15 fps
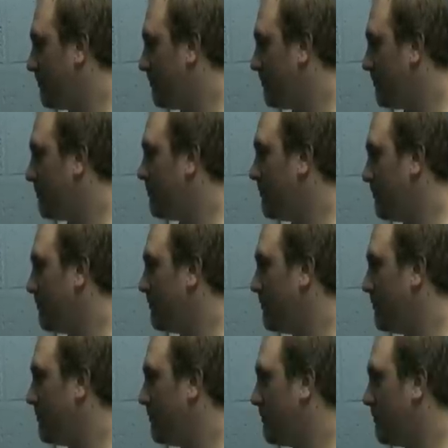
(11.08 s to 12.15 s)

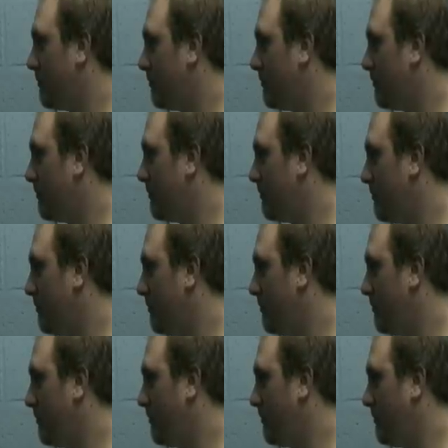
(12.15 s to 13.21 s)

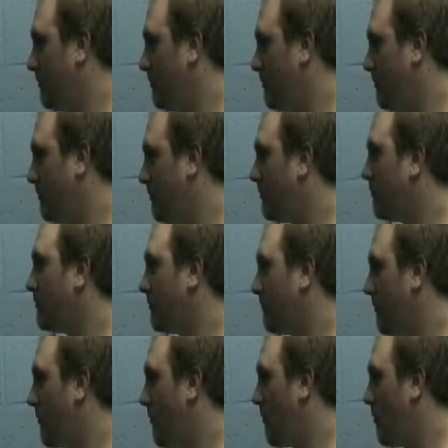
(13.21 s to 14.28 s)

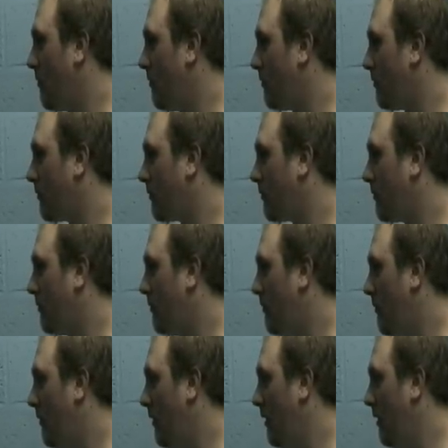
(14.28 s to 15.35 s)

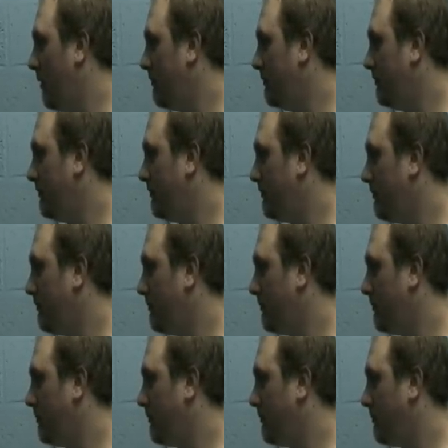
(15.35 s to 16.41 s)

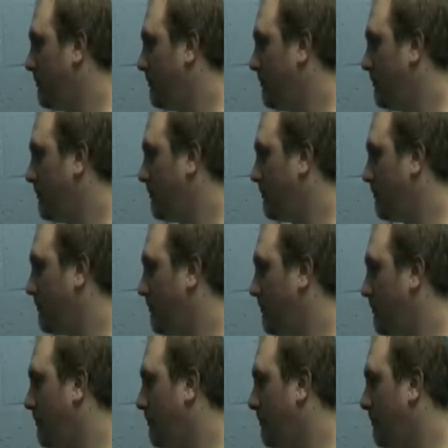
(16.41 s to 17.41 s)
The person shown says nothing.